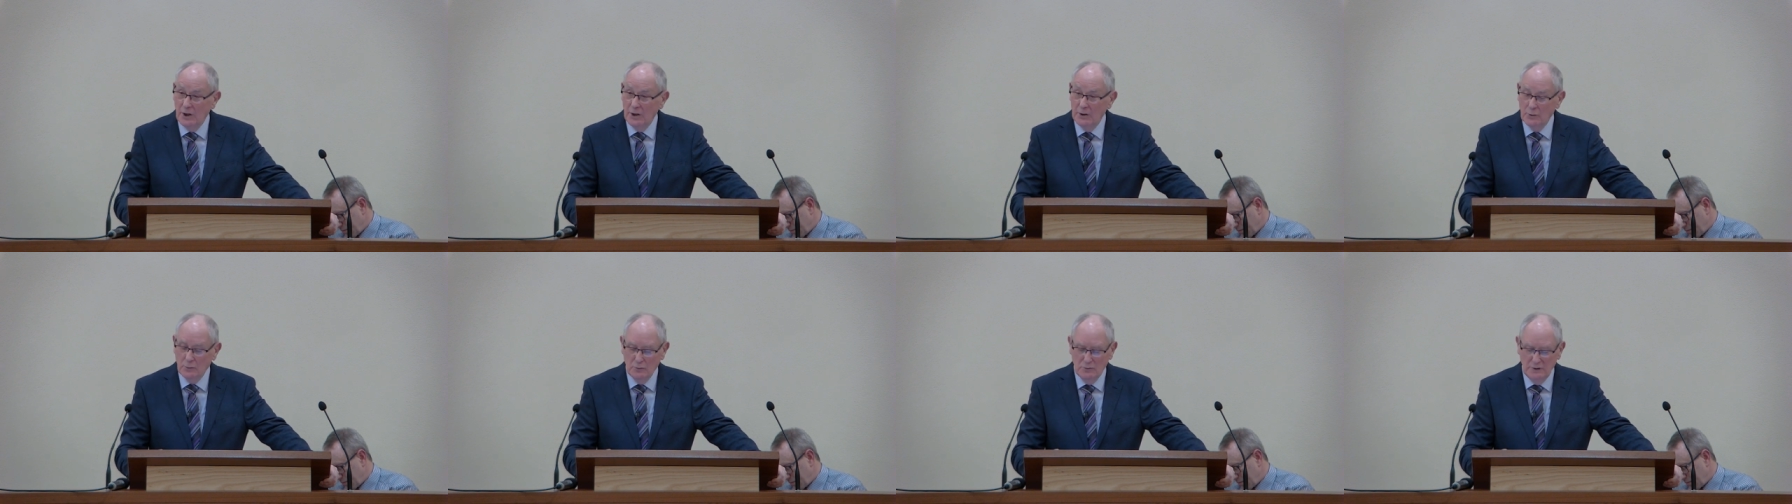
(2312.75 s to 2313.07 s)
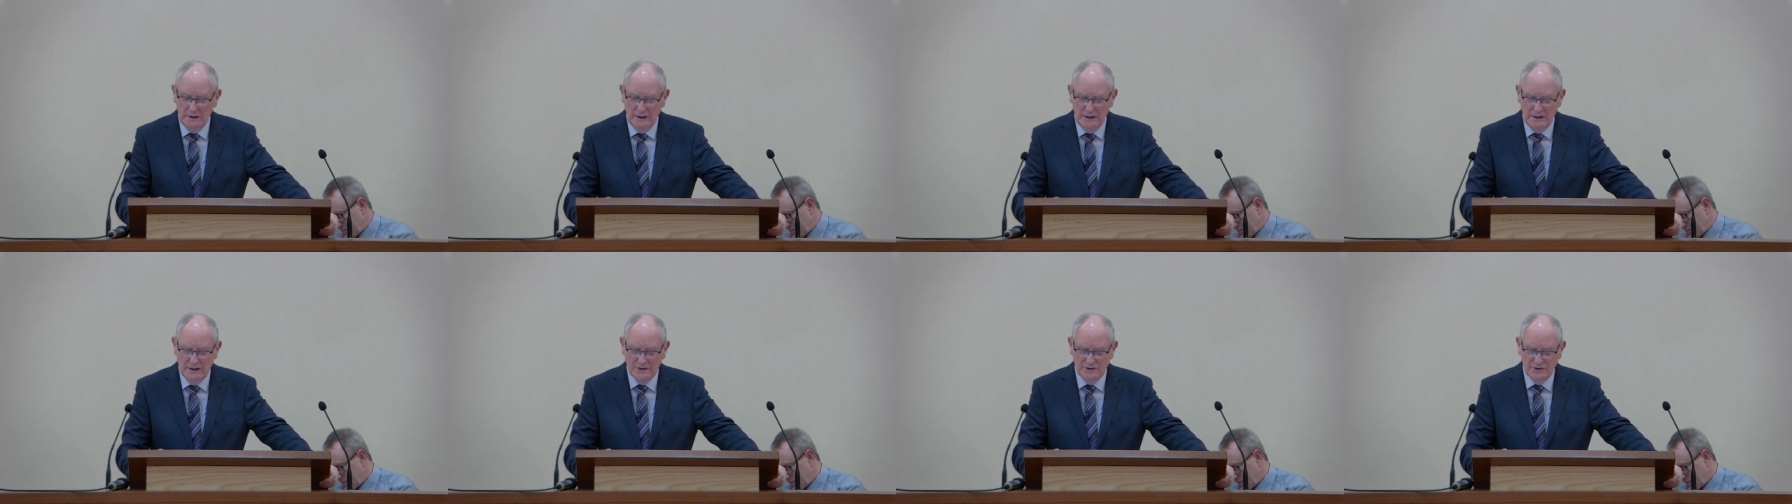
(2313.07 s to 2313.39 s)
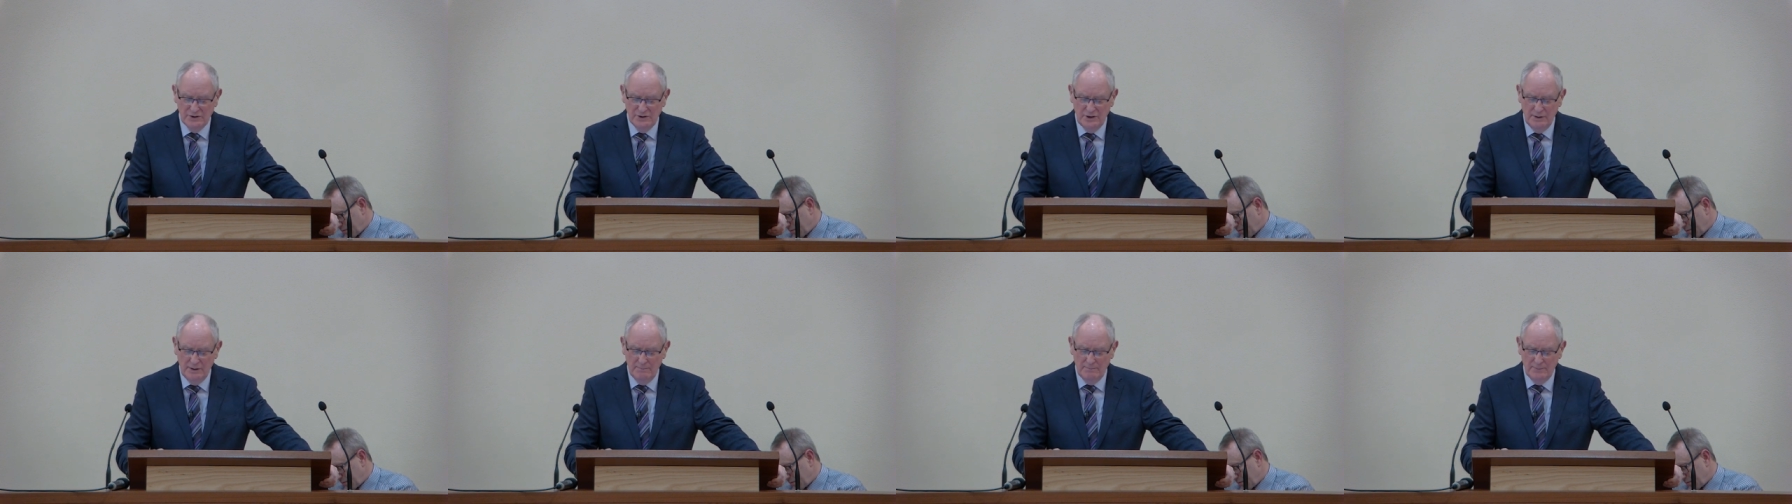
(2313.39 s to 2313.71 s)
not only
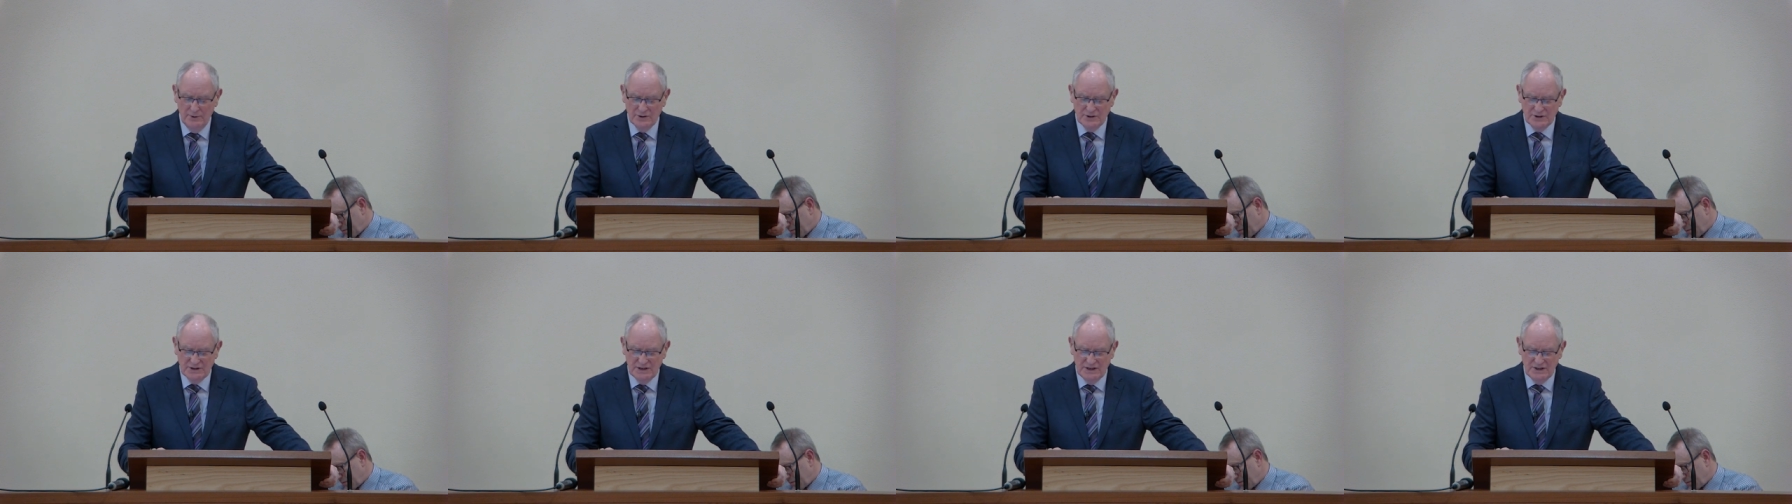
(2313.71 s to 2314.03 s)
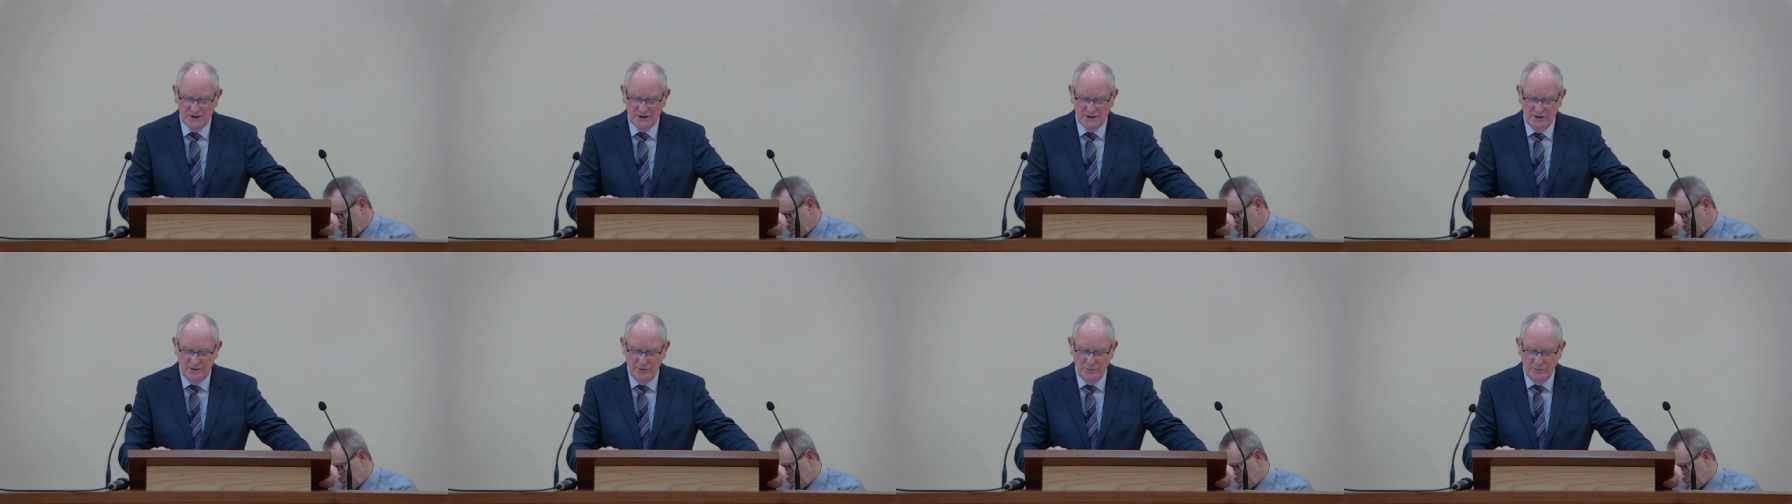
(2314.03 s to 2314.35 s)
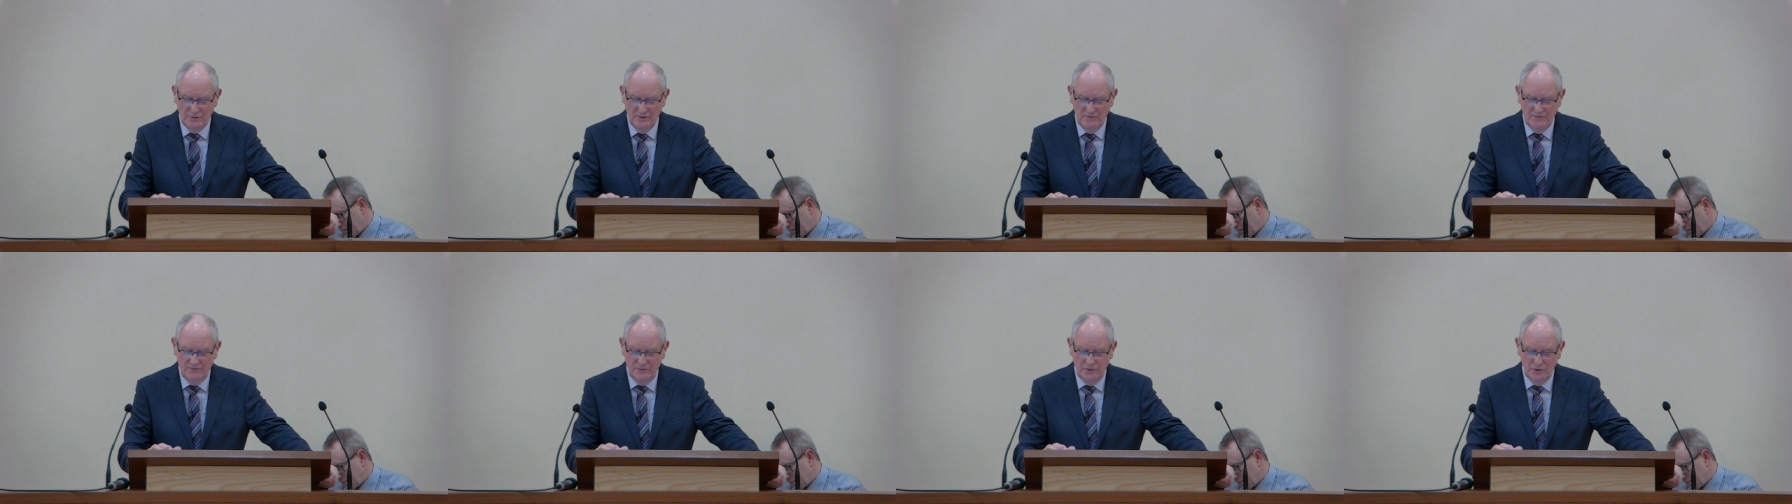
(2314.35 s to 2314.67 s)
is there a
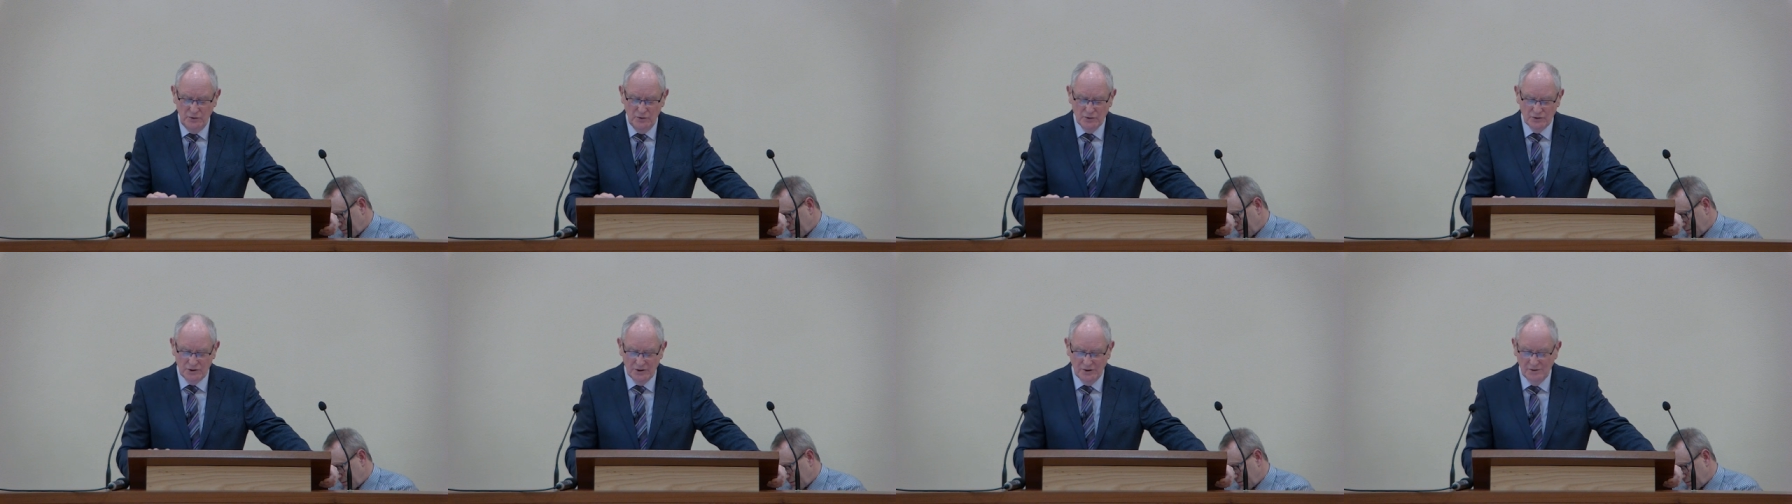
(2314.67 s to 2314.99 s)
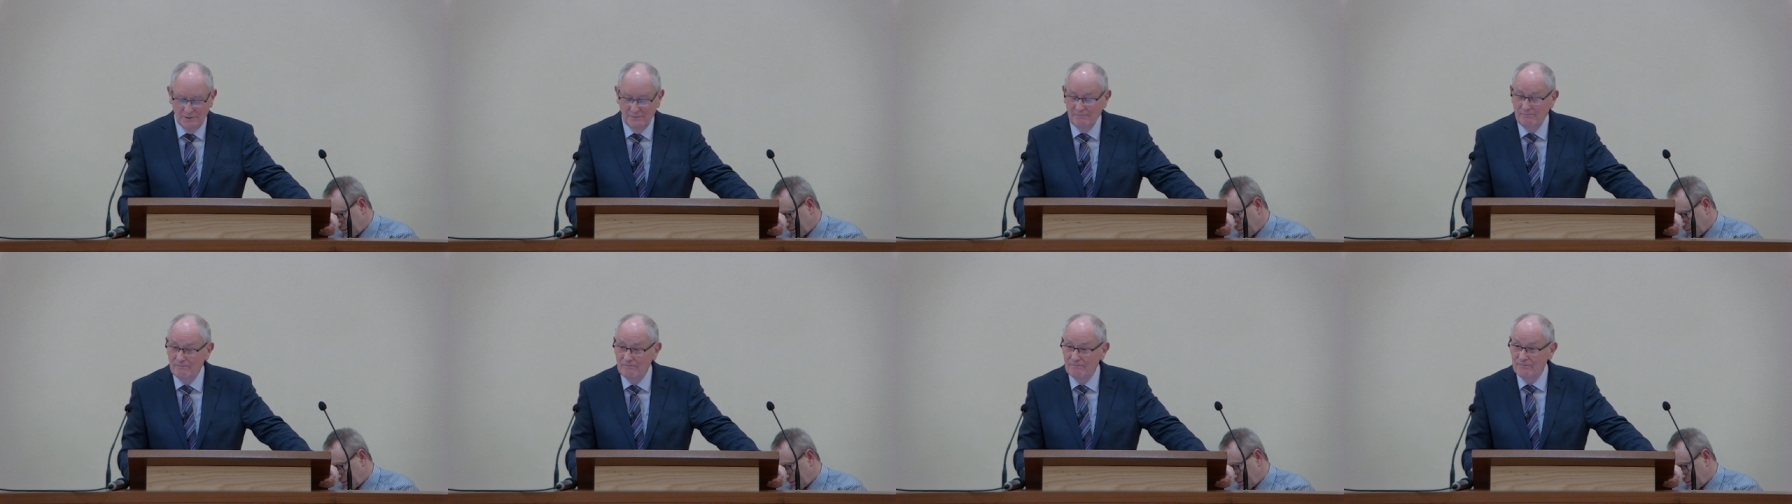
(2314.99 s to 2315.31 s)
persistent refusal,